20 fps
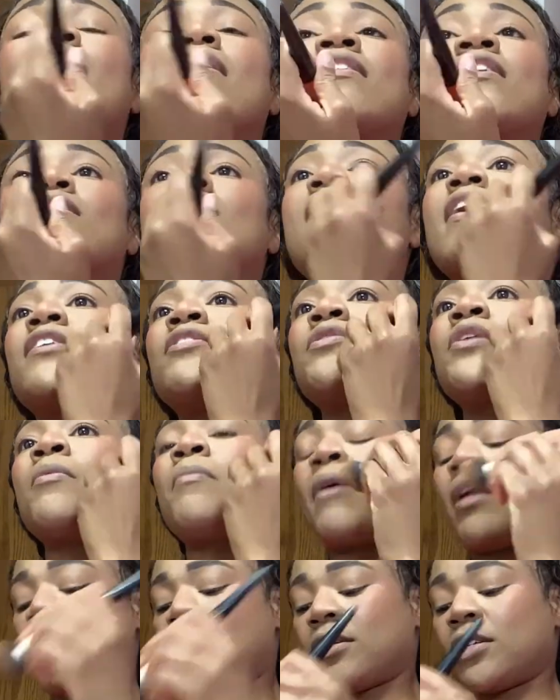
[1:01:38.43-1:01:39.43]
So I do
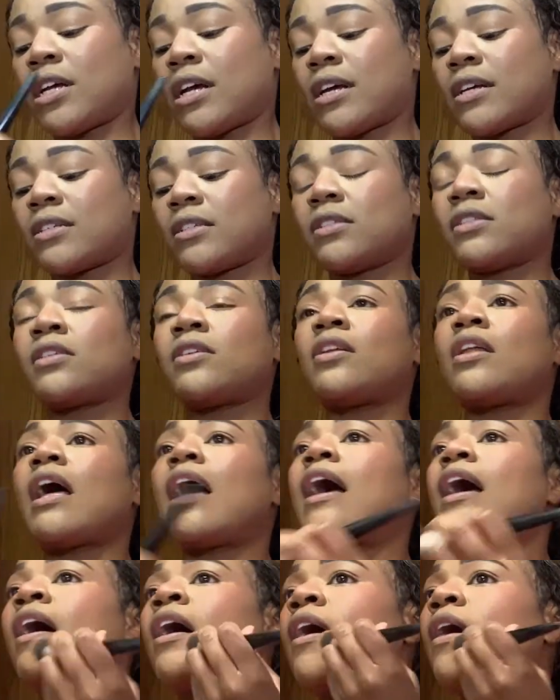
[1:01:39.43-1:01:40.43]
apologize until
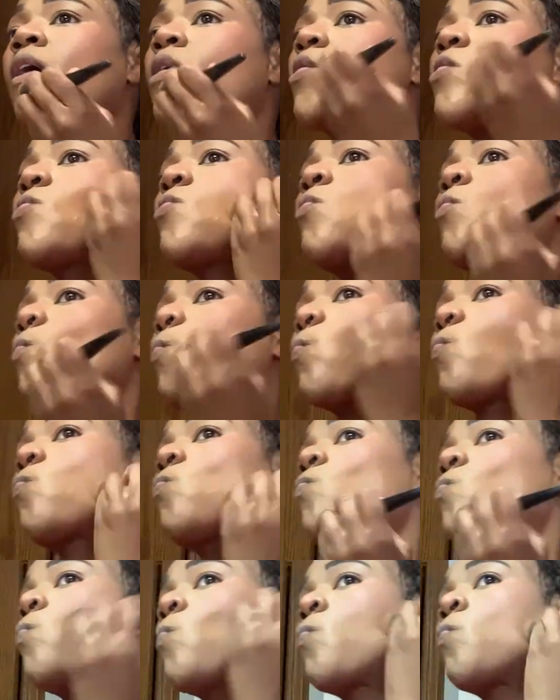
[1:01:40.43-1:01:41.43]
I
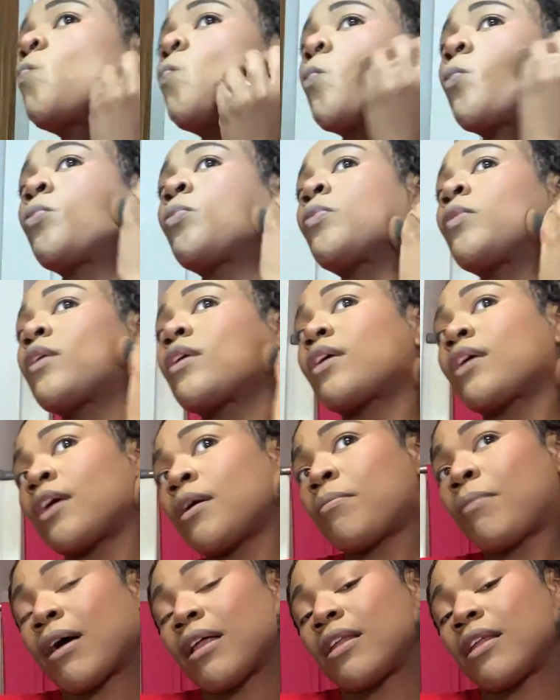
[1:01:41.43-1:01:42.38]
get my